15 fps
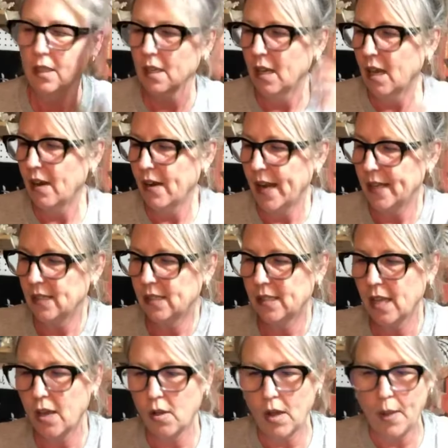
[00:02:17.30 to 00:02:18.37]
All right,
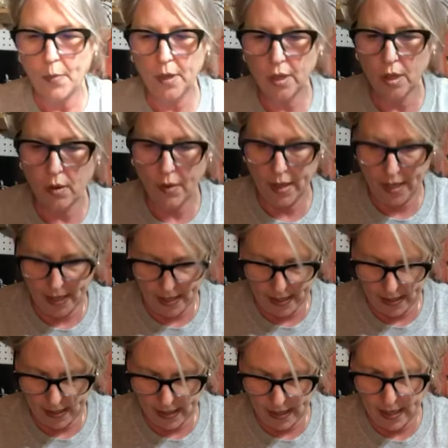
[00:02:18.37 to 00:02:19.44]
so I'm going to go
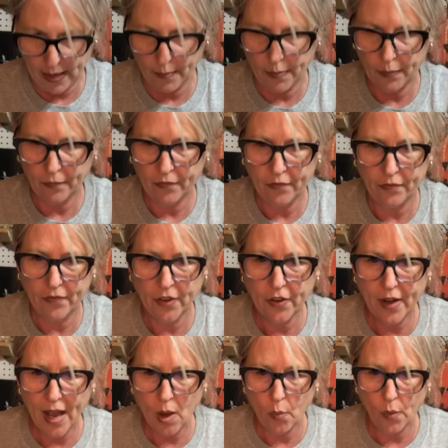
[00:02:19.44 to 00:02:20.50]
ahead and figure
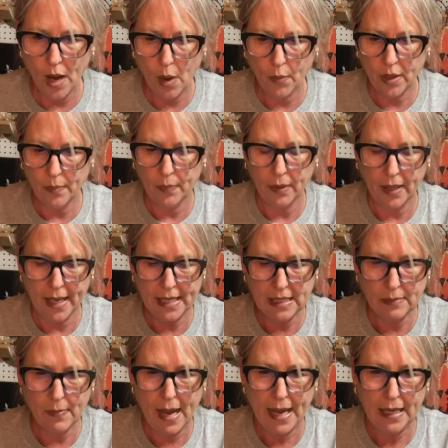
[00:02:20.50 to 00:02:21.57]
out where I want to
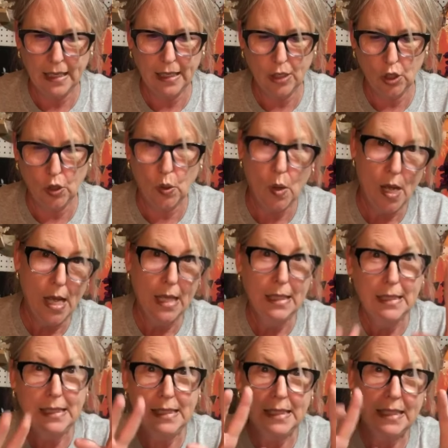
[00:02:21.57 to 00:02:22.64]
place my little
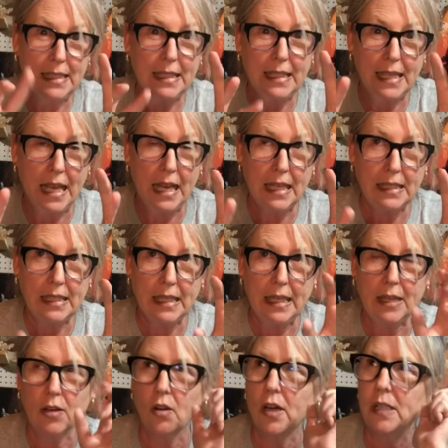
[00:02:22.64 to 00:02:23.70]

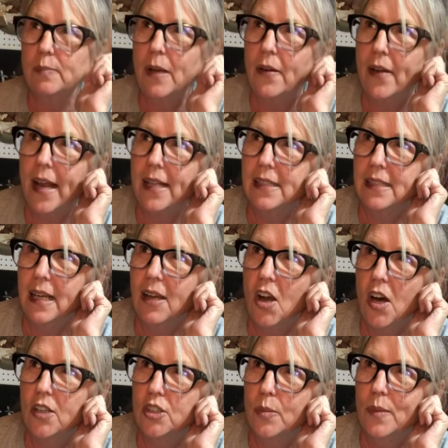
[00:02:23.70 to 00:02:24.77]
skeleton, or as my grandson
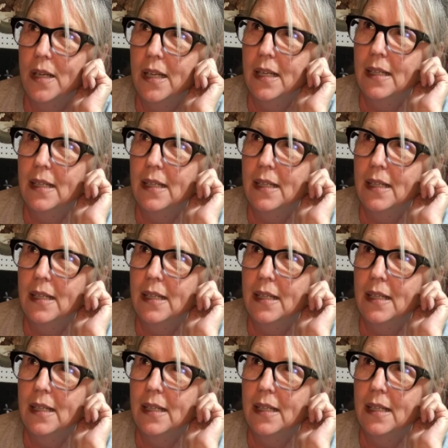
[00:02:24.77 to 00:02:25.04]
calls them,